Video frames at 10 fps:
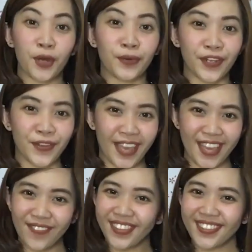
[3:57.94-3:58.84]
Were you
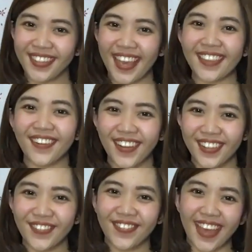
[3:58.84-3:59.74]
able to get
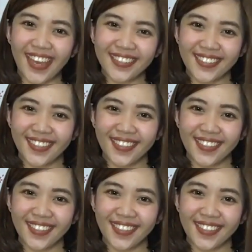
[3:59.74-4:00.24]
all of that?